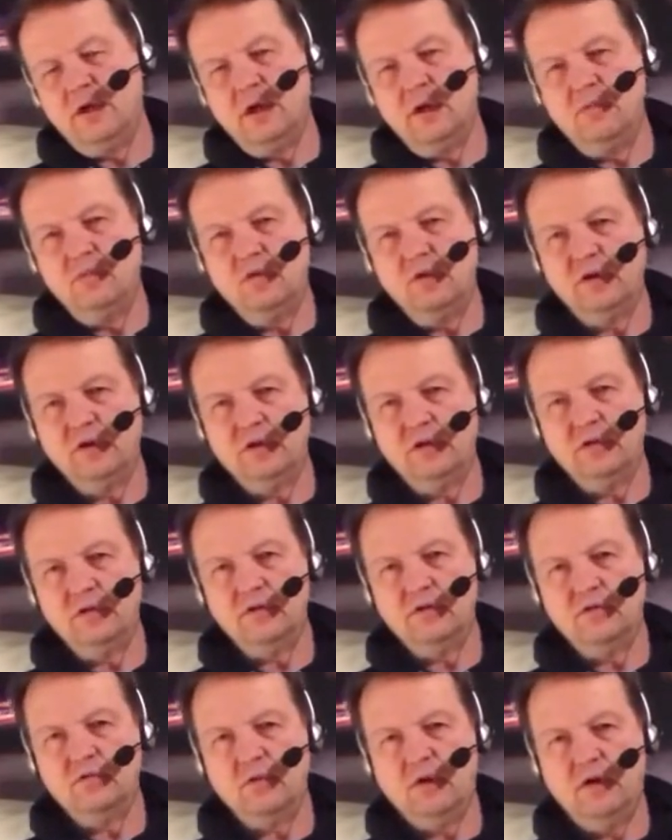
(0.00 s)
I'm working
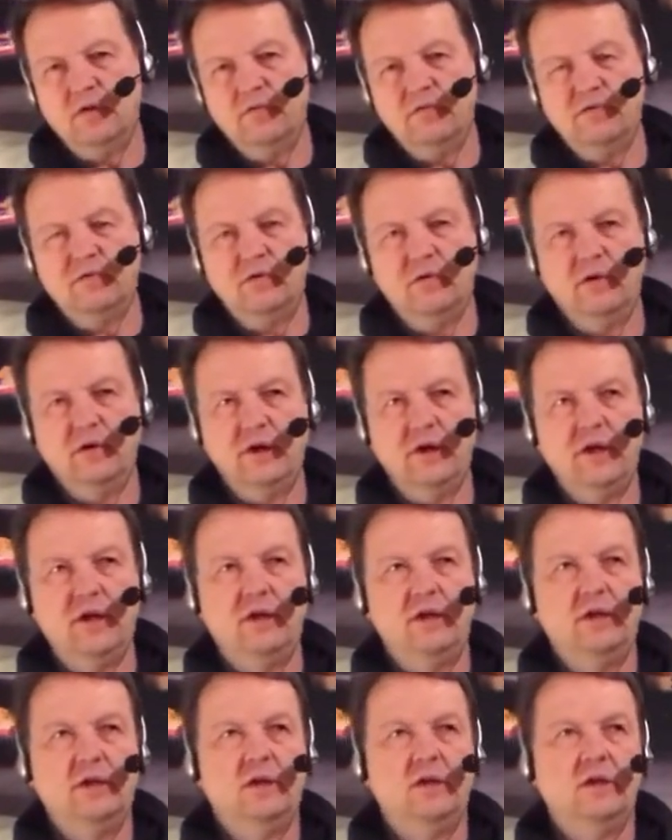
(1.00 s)
till
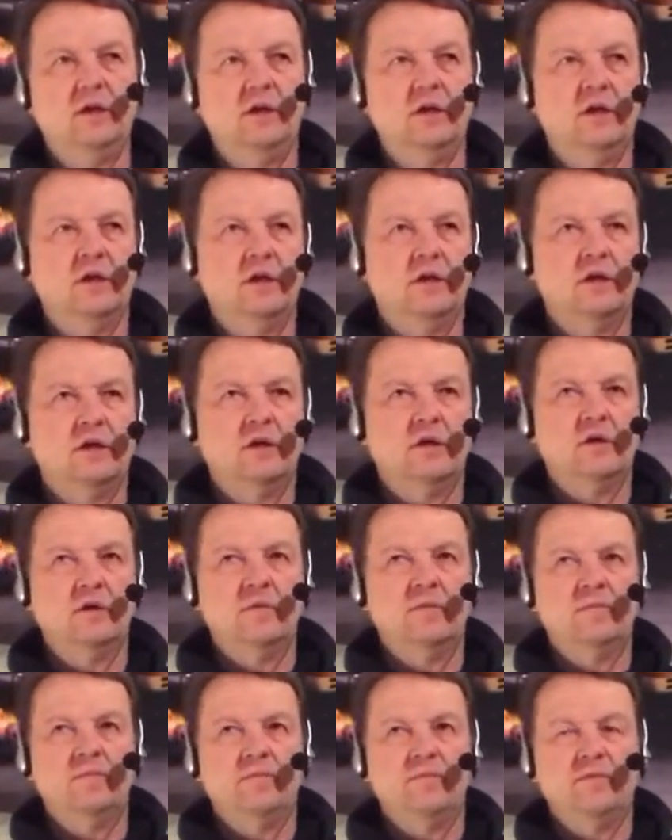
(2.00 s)
12:30.
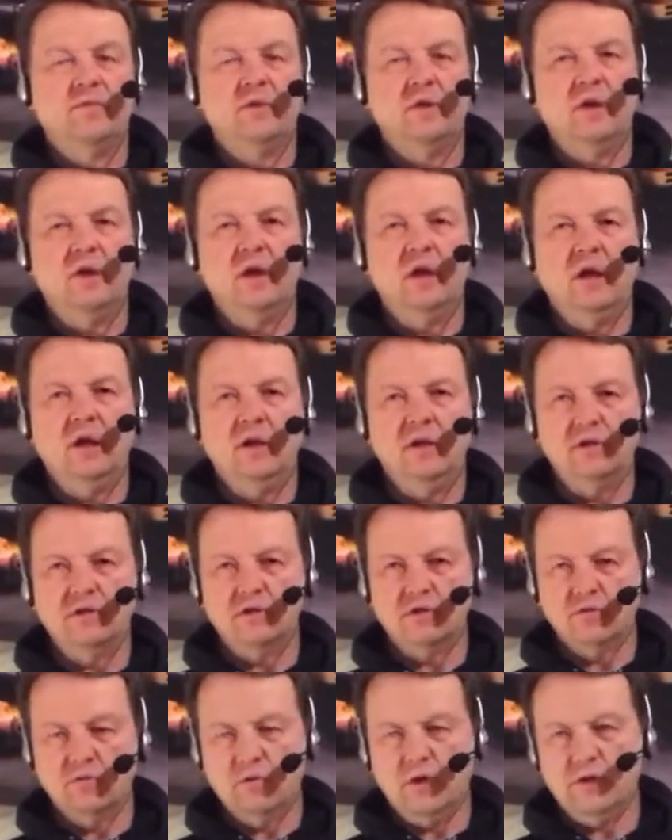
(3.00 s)
And
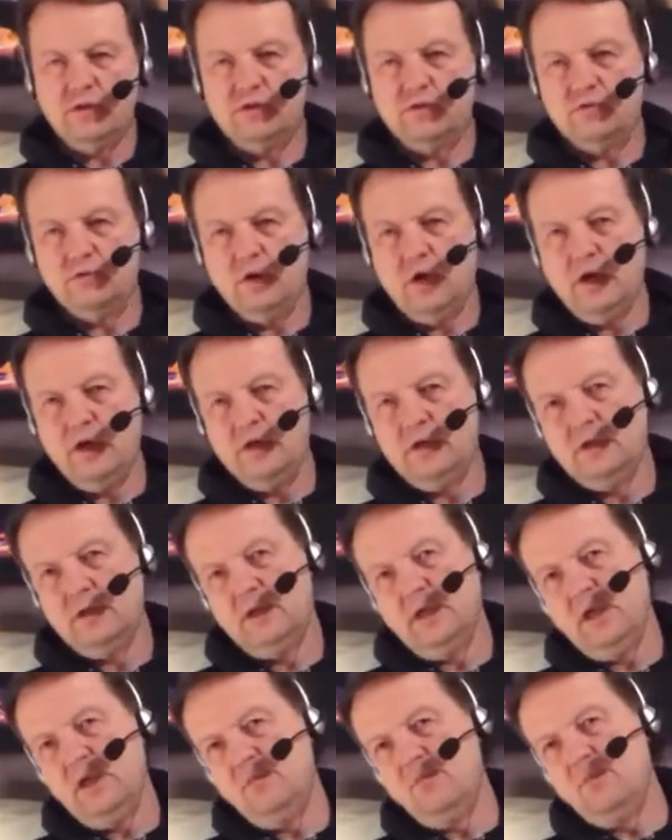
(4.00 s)
it's a restaurant
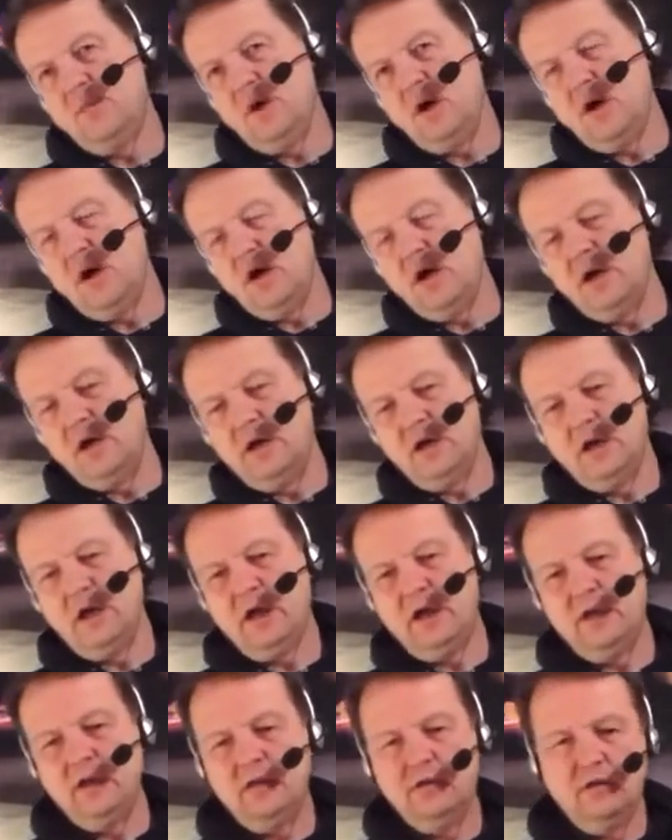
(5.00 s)
and bar, and
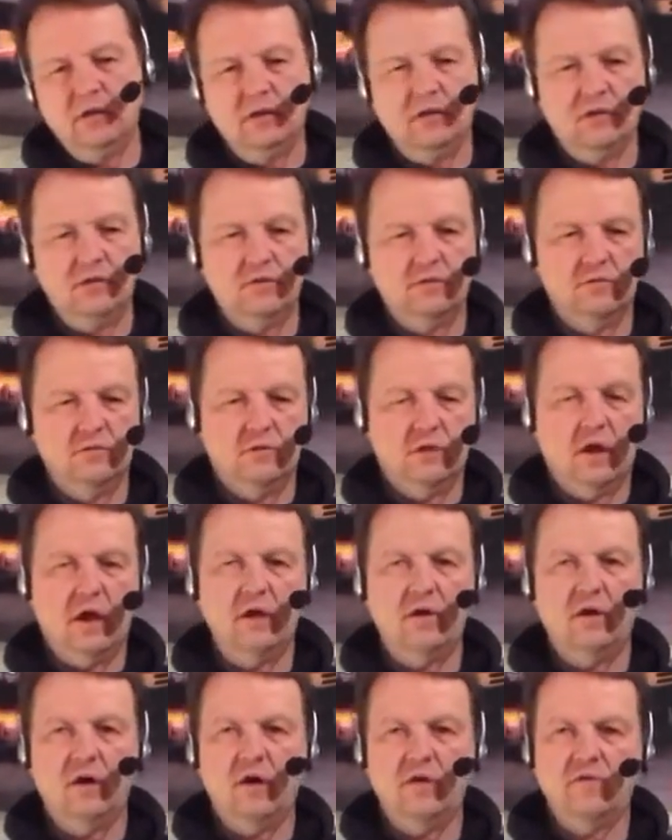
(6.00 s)
I
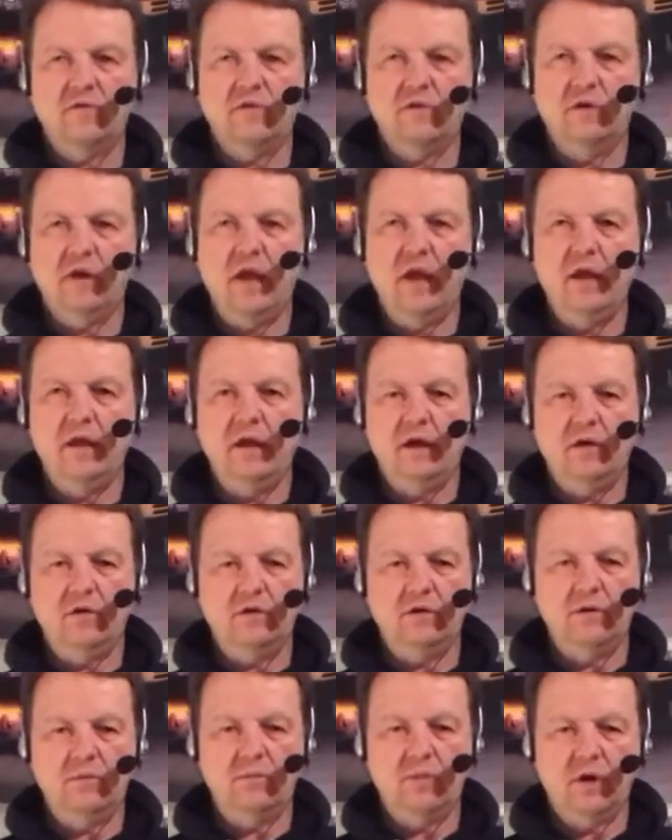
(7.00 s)
often hang out
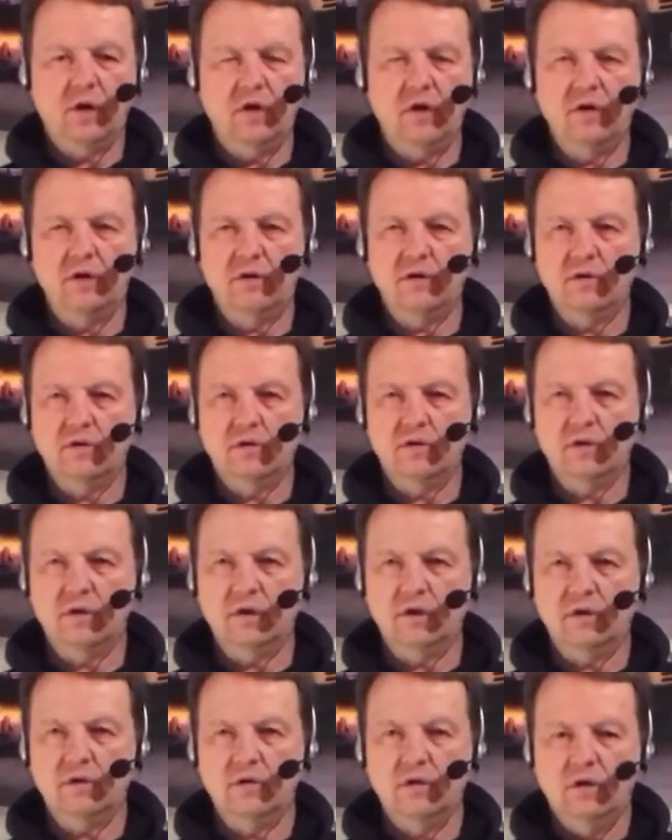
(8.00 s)
in the bar until
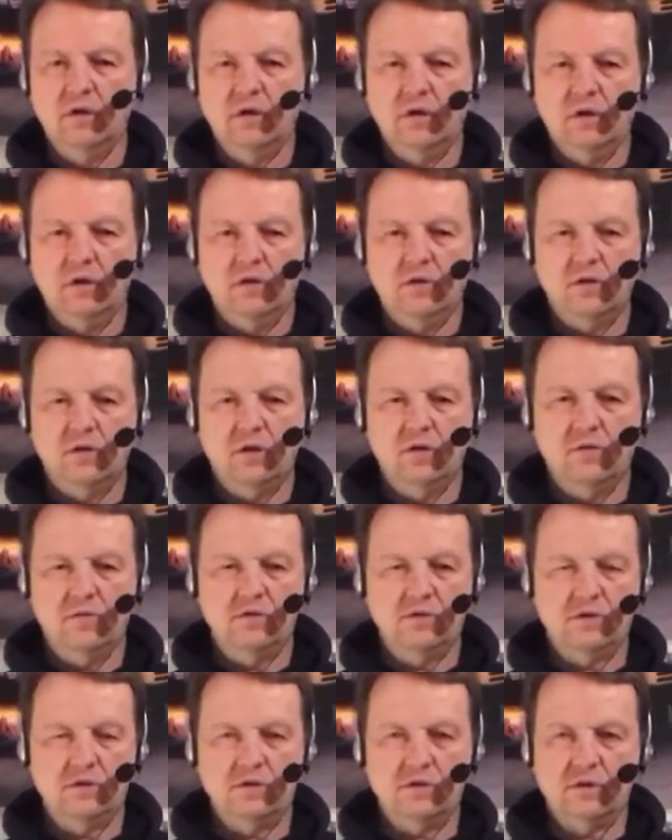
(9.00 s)
it
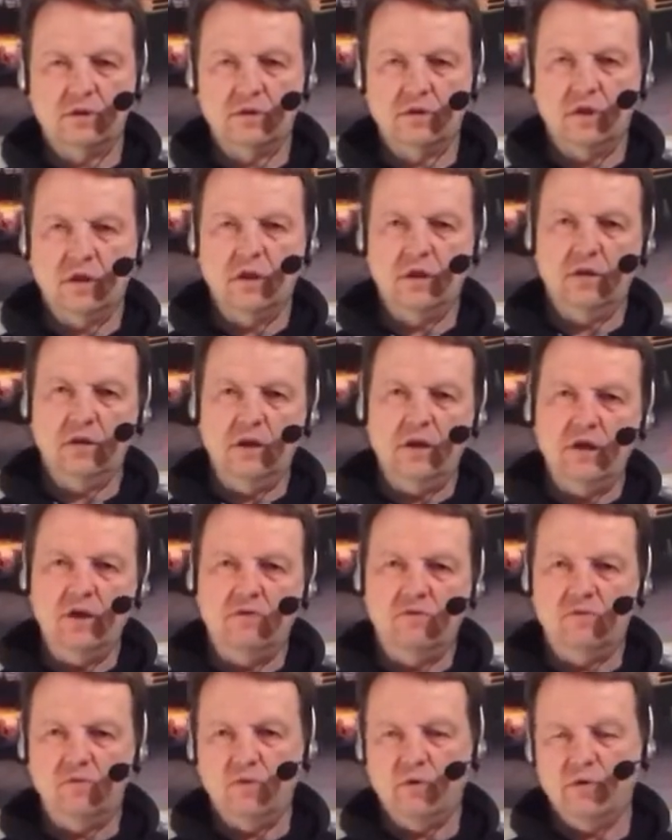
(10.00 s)
closes and
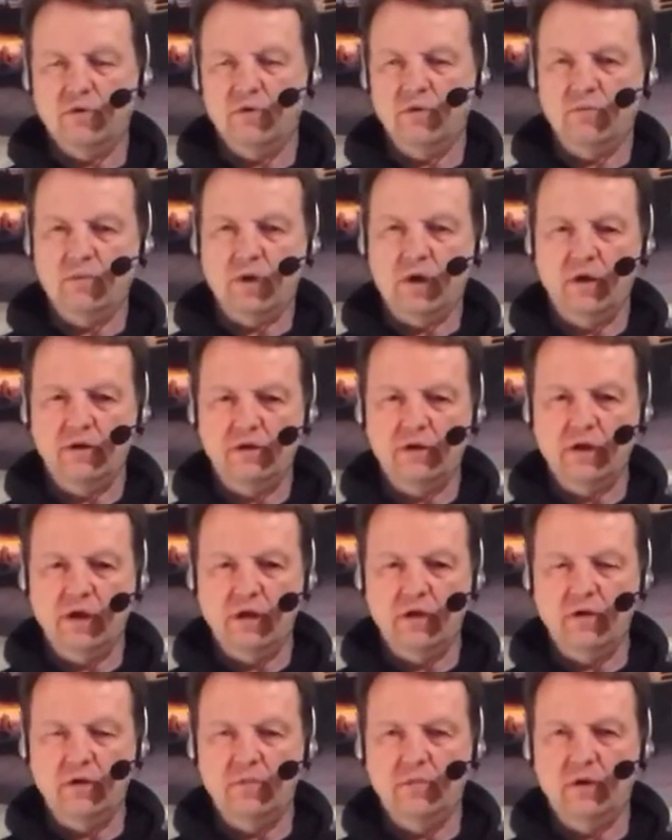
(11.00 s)
leave with the
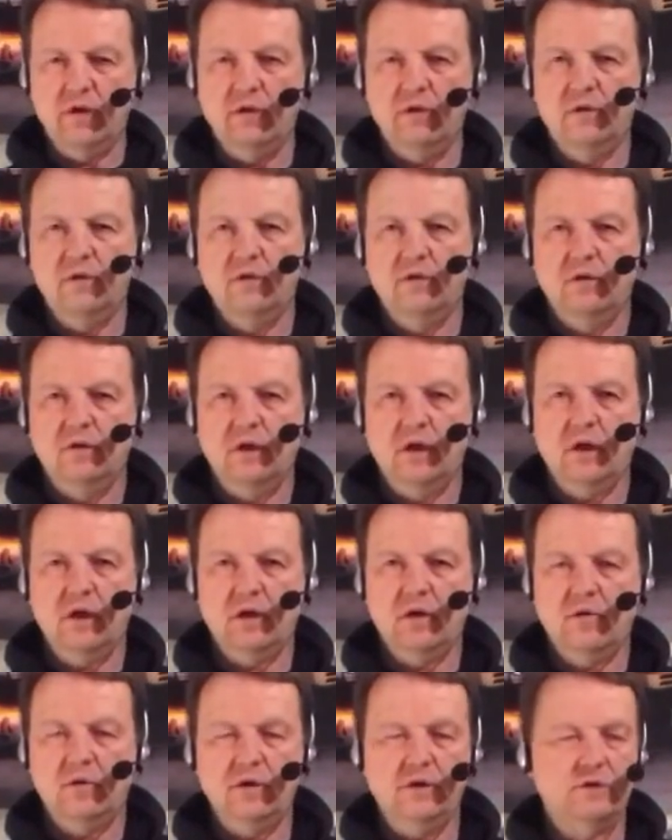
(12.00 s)
bartender, but not
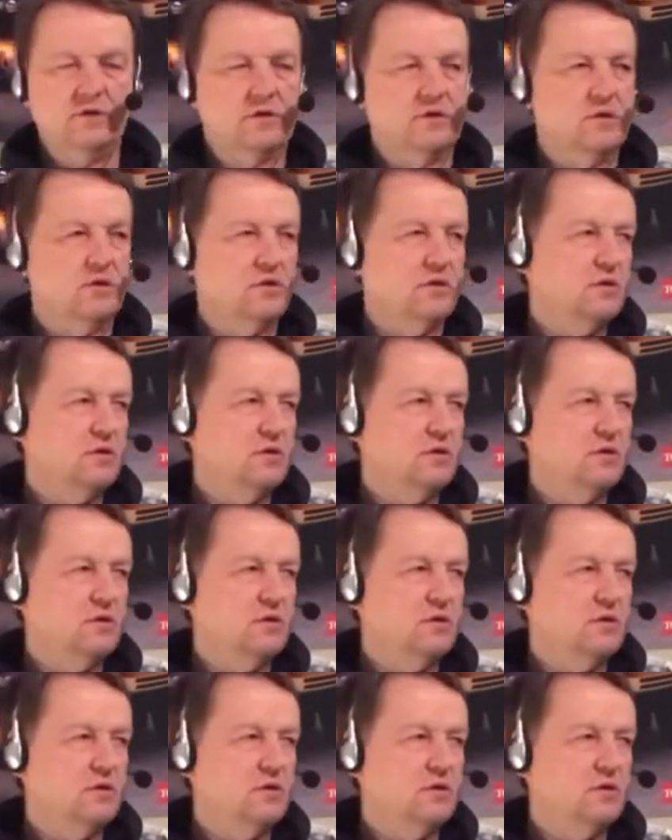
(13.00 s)
always.